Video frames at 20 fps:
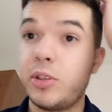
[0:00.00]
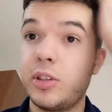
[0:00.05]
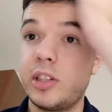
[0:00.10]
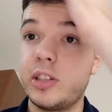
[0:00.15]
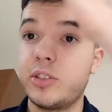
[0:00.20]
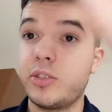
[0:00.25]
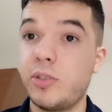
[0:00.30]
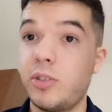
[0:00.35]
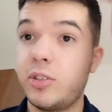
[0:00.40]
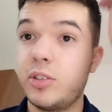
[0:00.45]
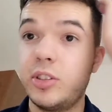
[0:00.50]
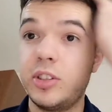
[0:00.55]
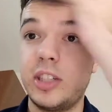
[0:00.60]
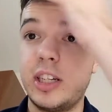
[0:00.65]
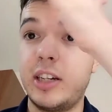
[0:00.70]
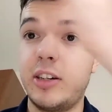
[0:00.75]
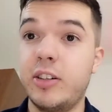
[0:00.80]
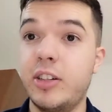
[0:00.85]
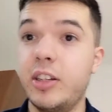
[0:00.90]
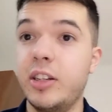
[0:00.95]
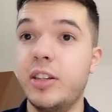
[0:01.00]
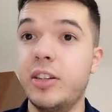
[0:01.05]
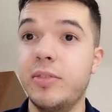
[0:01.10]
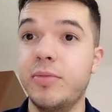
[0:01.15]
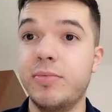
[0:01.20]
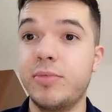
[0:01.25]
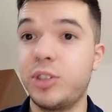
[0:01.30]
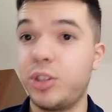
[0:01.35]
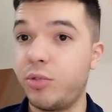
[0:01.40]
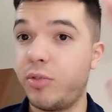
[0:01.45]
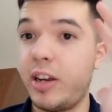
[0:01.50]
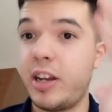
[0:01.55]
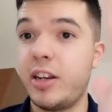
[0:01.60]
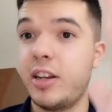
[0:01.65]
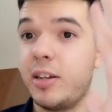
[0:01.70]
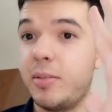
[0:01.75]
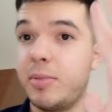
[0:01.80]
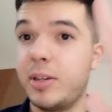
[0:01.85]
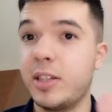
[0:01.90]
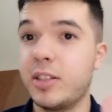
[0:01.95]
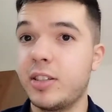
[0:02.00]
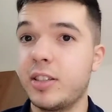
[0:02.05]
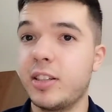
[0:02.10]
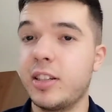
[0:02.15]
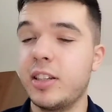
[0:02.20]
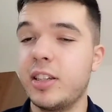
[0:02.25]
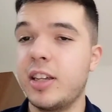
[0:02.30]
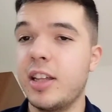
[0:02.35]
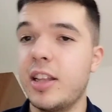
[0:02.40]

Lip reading: swords down and surrender, basically.